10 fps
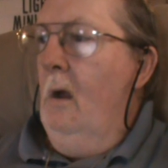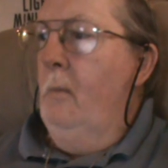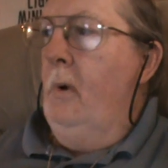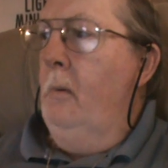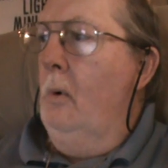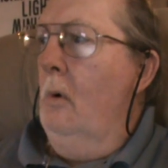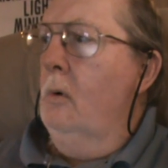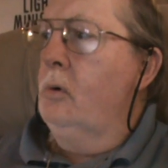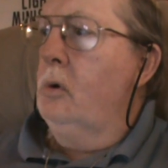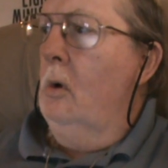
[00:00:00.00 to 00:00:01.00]

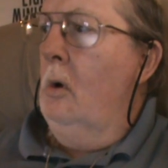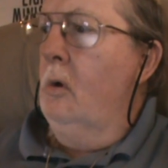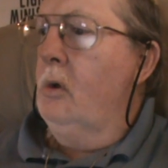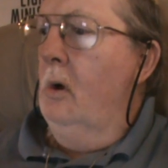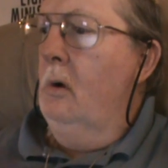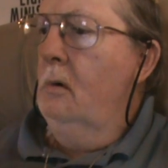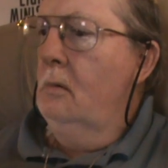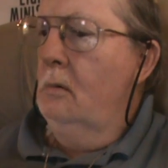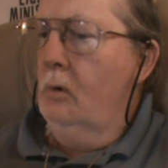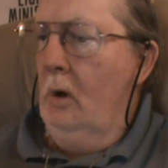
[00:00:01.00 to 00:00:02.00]
people constantly
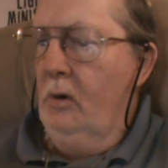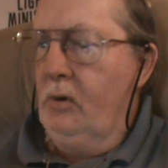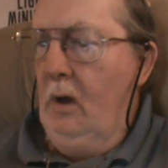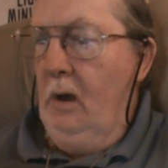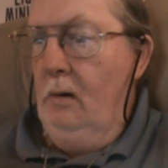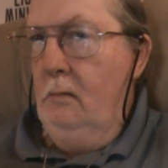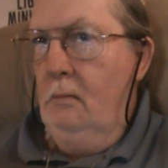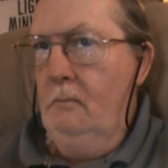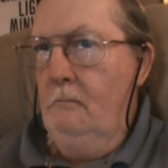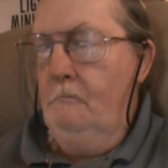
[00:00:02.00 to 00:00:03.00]
trying to say,
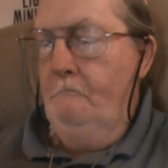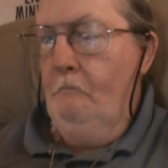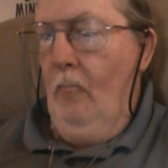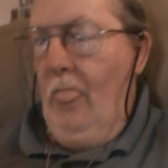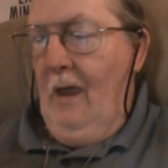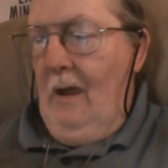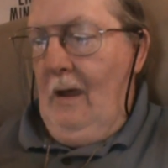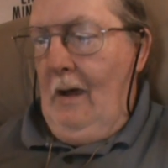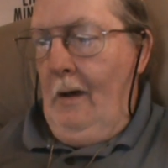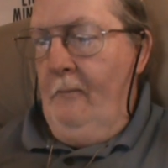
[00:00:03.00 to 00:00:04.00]

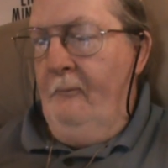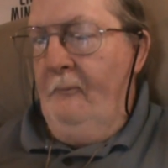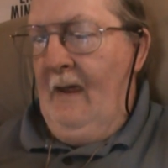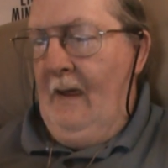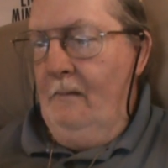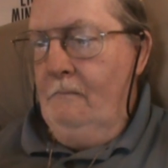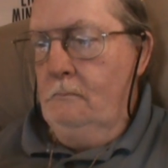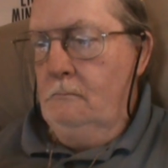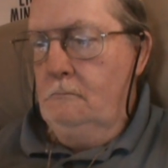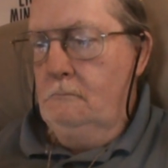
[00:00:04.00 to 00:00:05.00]
I'm fat.
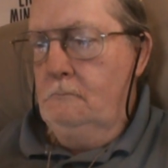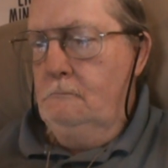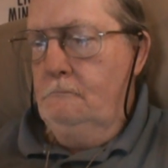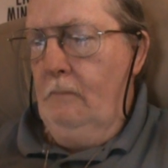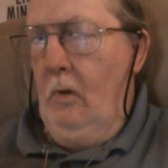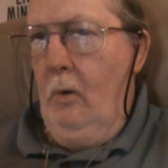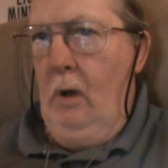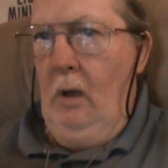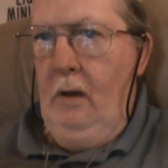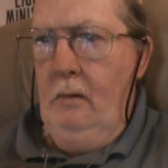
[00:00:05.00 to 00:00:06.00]

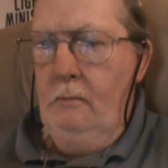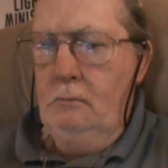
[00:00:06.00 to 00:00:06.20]
Really?